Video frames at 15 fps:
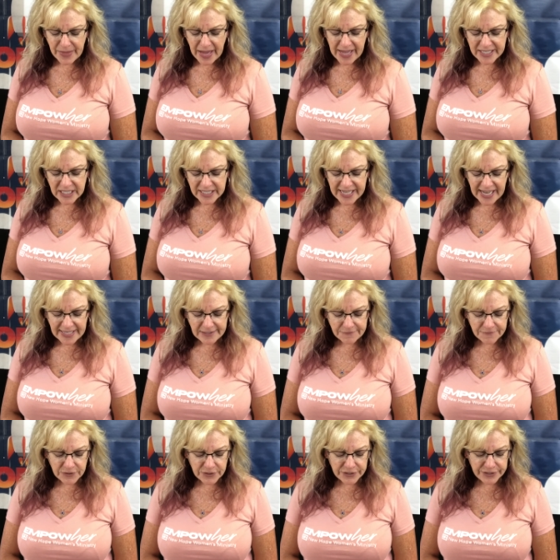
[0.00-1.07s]
I just ask
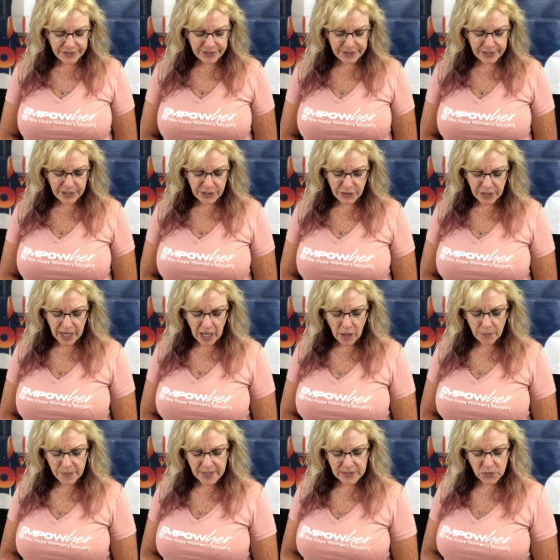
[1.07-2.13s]
for your
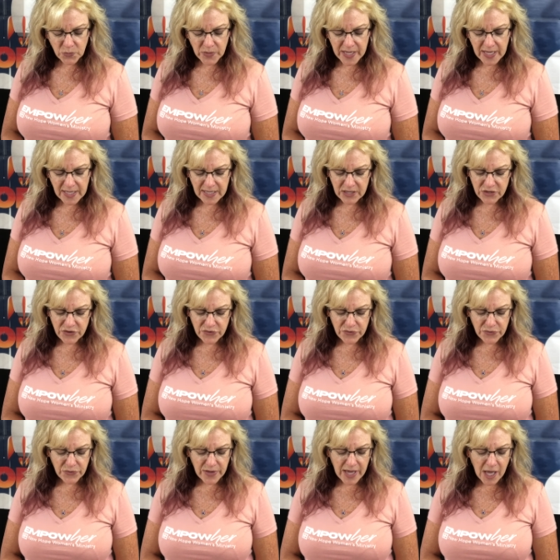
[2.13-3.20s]
help this week
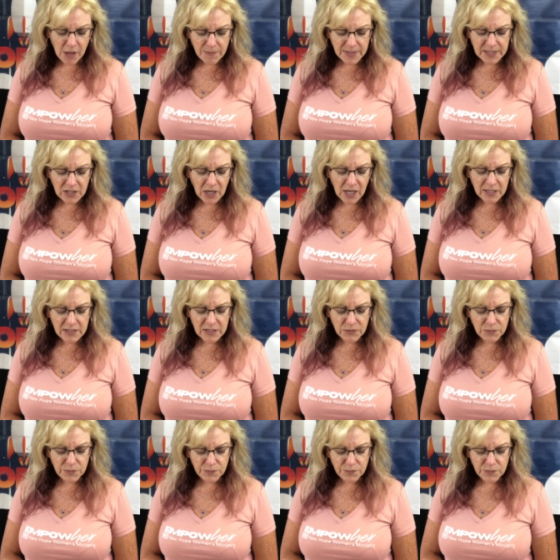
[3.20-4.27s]
to help us all
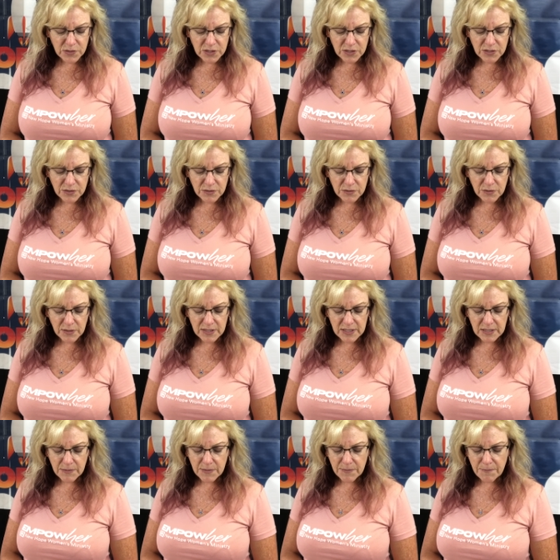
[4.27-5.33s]
to
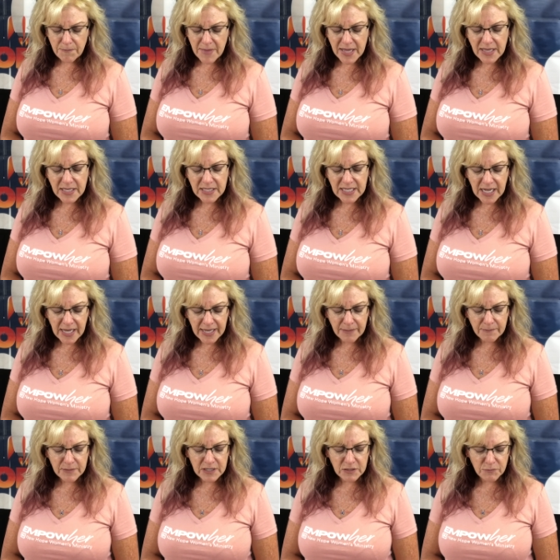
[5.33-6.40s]
make the
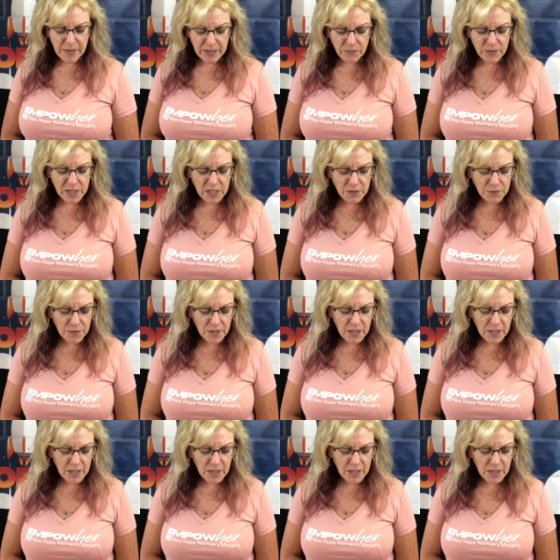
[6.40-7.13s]
time to spend with you.